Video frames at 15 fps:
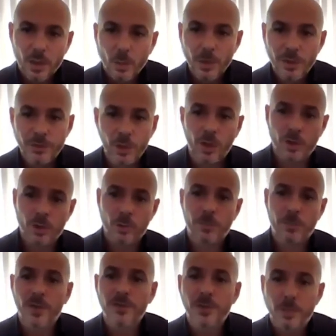we took on the
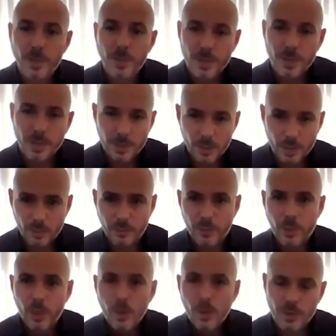responsibility
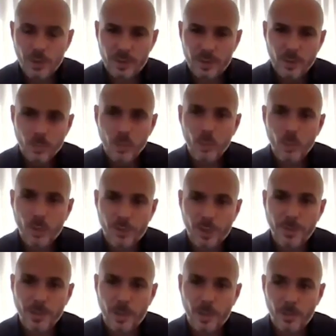of making
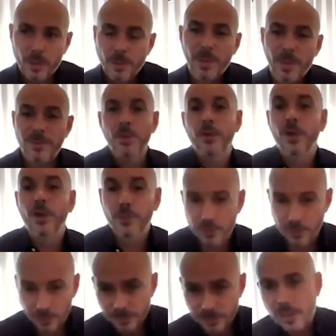sure that we're the
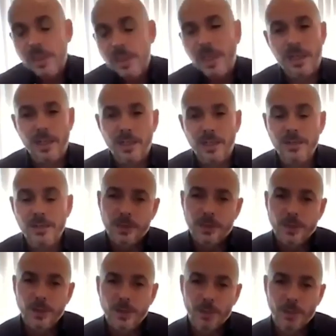ones that are helping them
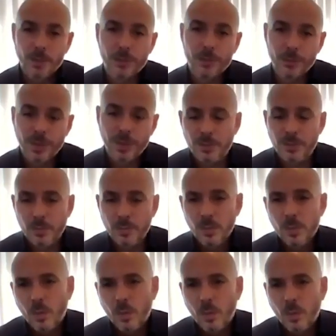pave the way for their
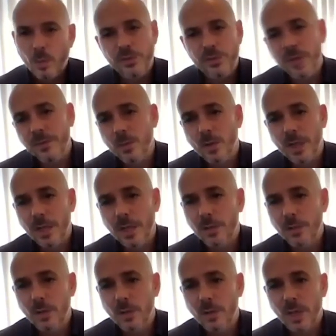future?
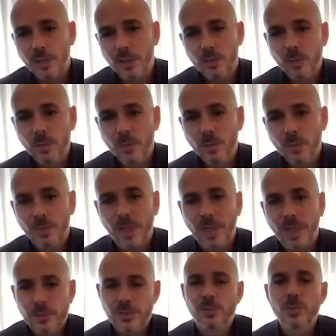And number
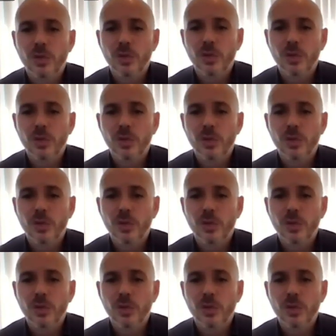three